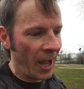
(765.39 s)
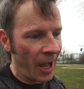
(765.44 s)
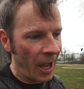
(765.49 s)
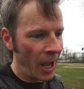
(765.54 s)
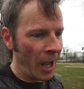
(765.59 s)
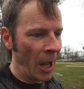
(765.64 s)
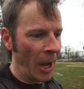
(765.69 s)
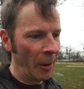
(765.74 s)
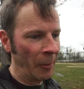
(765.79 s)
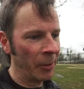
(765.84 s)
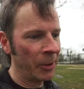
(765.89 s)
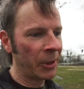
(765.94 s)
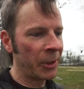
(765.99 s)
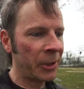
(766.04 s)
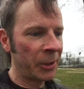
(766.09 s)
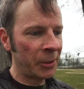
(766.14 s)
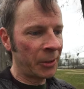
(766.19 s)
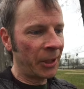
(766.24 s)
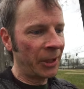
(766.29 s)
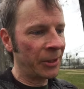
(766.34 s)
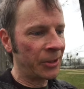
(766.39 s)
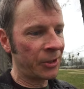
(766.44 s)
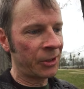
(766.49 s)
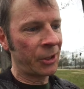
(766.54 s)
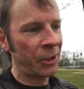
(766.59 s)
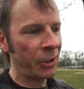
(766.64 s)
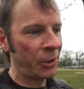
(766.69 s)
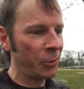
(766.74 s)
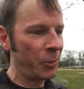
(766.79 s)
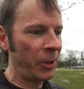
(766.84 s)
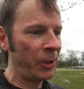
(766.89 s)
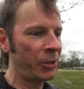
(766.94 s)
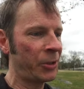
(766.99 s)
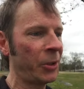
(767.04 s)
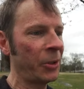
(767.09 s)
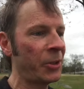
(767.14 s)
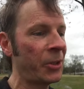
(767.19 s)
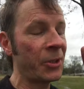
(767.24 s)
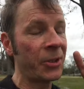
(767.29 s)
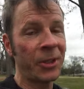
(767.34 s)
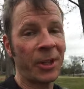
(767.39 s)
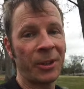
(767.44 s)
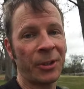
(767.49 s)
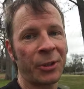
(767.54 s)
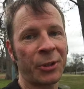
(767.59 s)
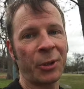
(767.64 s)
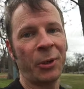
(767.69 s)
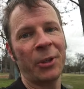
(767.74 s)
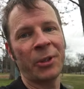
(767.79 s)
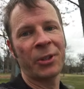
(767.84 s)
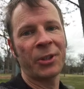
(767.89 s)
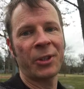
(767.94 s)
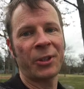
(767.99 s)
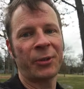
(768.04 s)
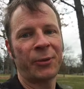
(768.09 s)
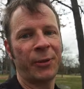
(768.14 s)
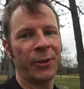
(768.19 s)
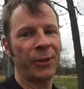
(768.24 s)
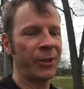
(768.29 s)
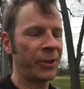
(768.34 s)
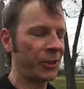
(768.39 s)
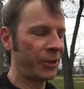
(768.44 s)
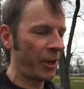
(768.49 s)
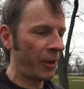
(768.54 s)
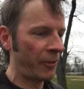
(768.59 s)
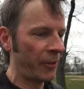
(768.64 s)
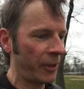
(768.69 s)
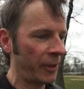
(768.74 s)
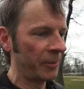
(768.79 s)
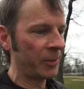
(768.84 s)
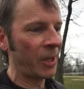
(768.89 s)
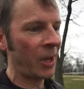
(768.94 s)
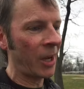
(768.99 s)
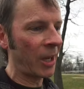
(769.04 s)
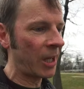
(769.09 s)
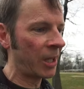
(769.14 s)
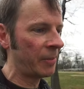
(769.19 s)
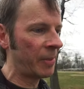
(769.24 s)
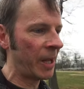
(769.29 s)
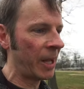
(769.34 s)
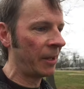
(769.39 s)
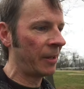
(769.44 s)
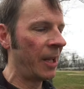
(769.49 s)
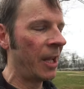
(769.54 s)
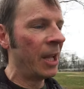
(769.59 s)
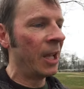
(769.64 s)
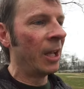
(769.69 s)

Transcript: Uh, I will include links to resources and the sources for the stuff that I'm talking about